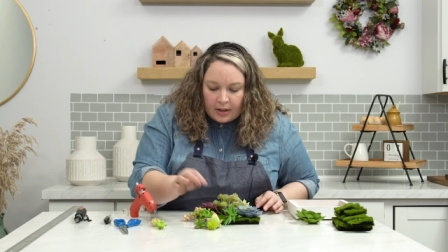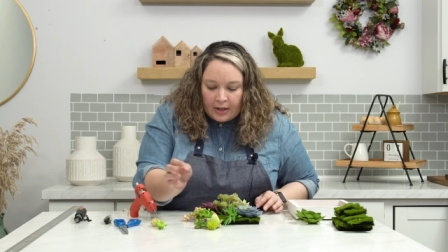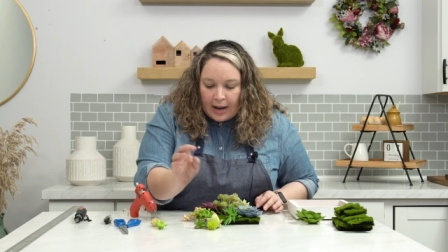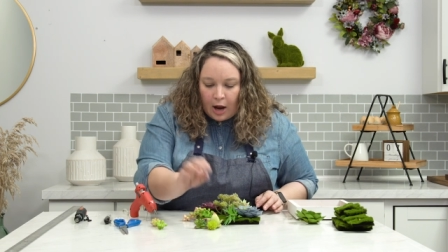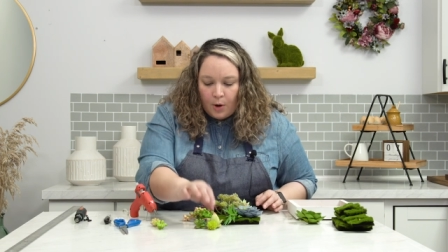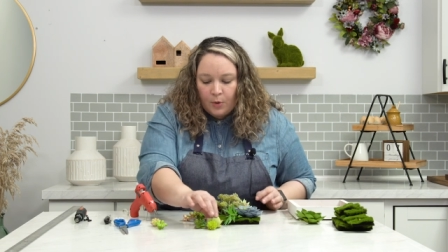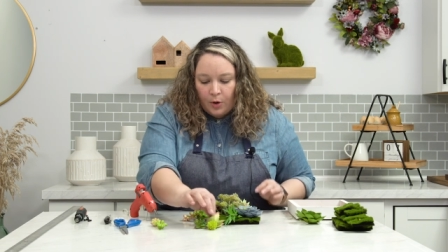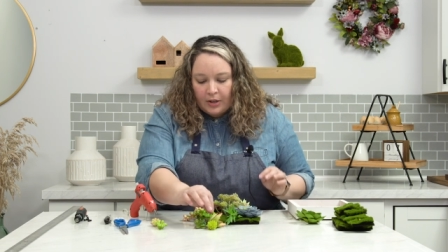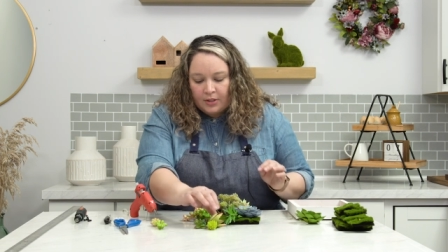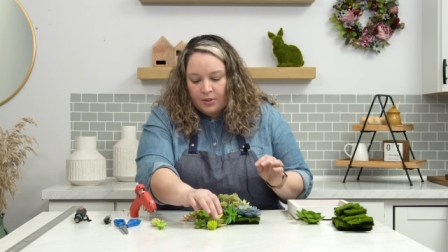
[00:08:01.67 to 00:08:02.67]
And now I'm
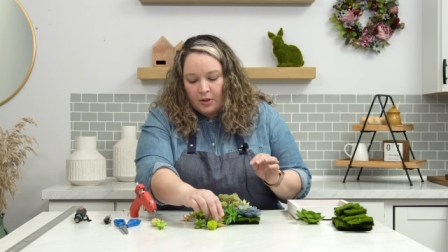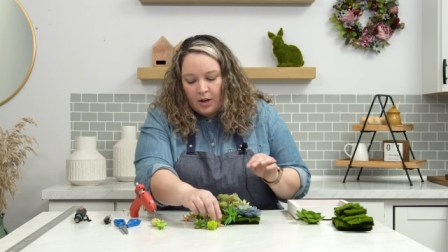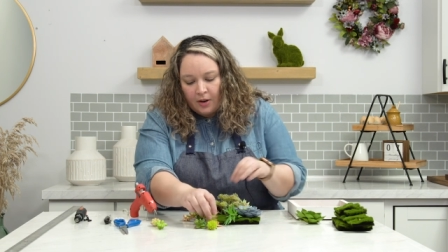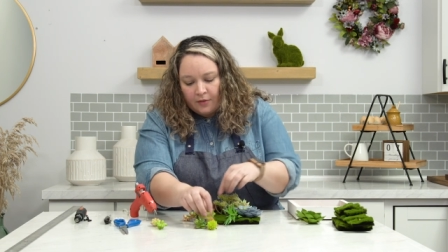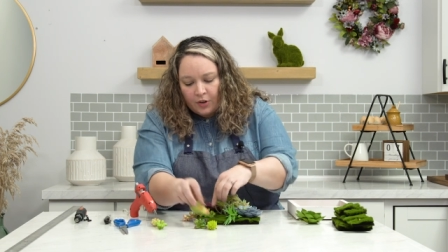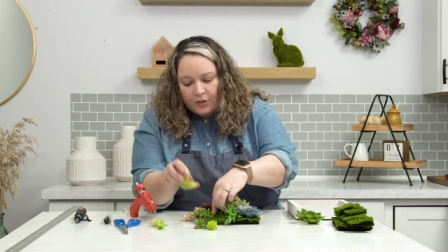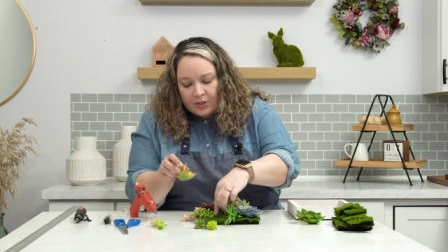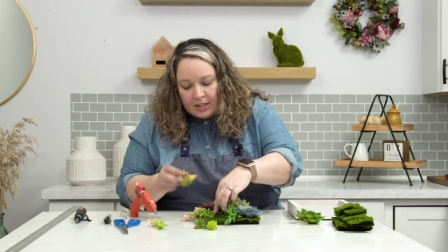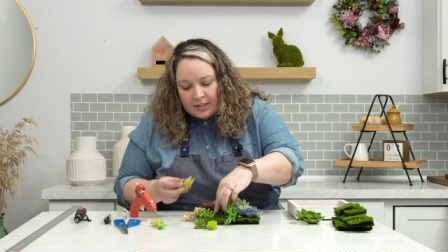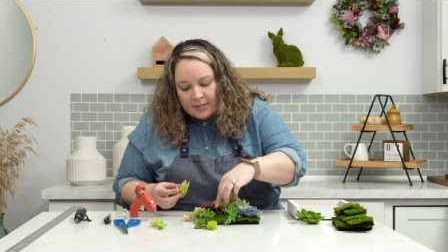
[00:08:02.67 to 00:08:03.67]
going to cover
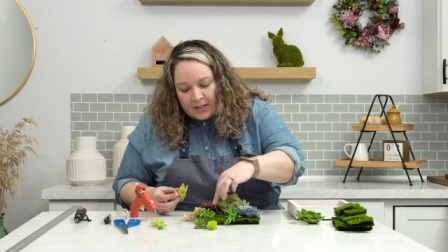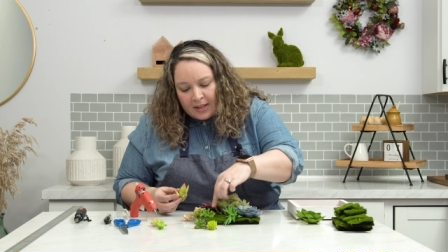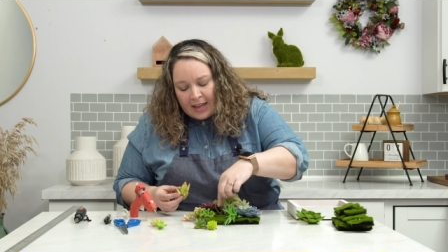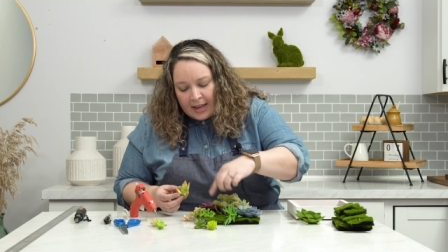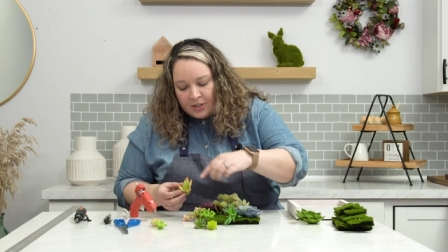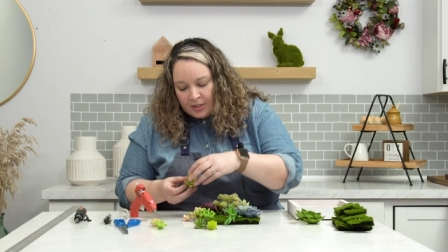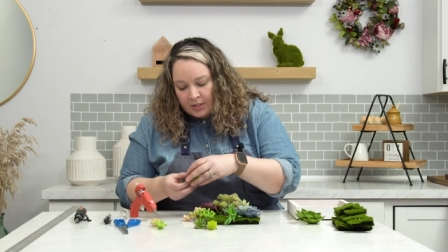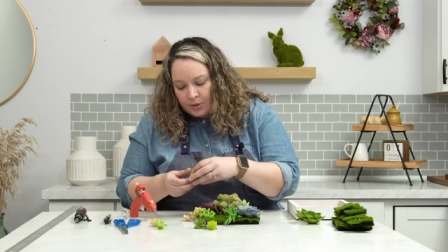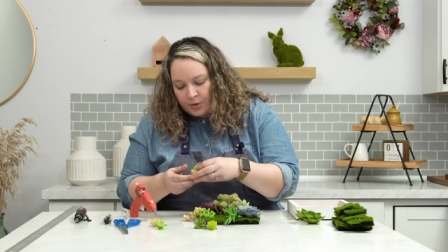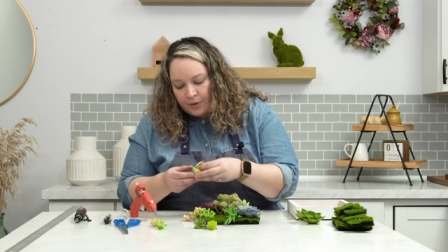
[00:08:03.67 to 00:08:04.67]
these edges
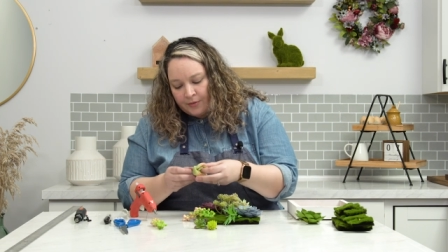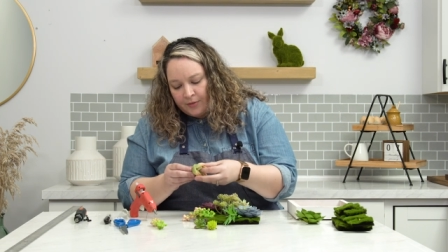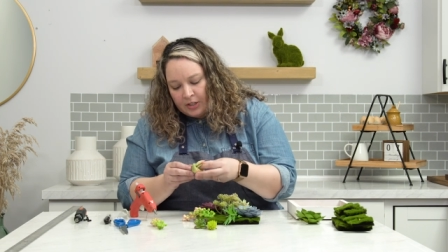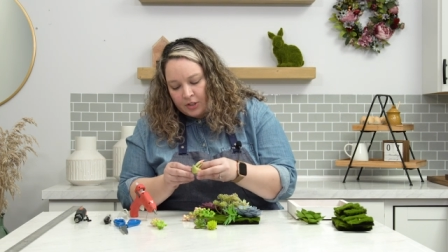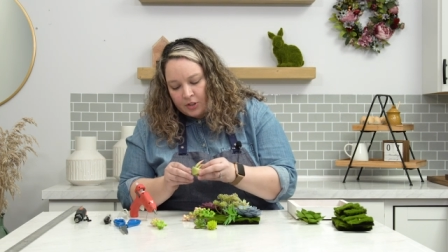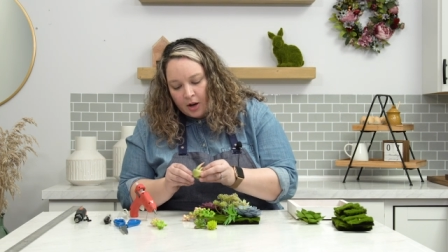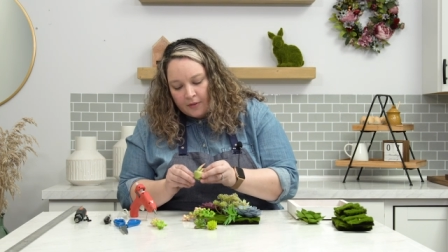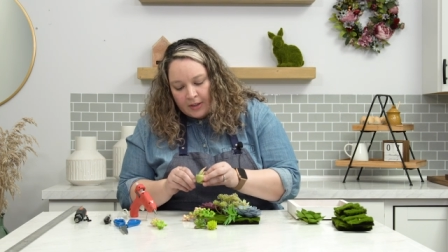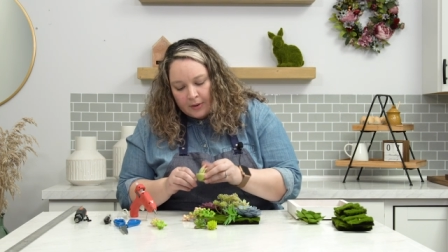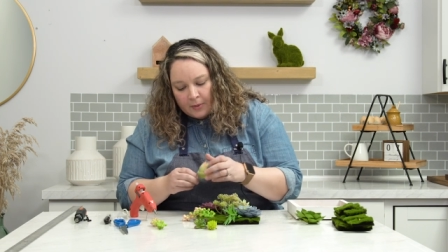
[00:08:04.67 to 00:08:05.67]
to sort of finish
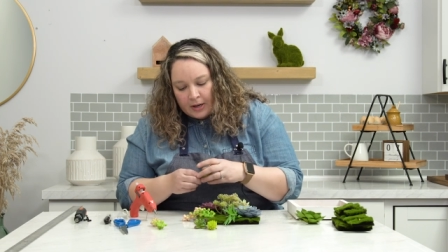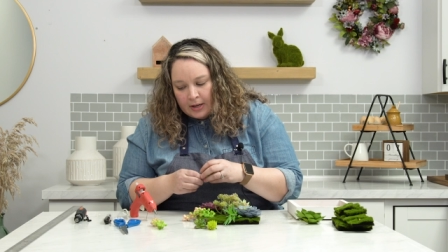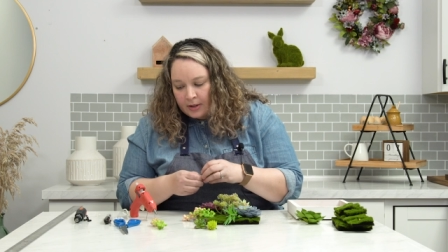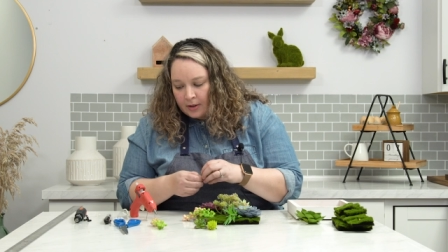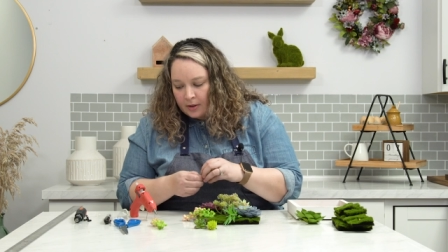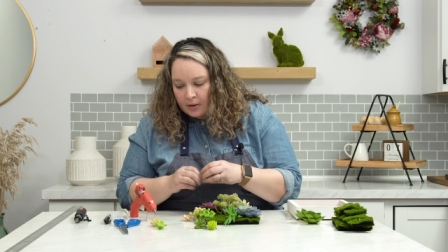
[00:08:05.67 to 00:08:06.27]
off that way.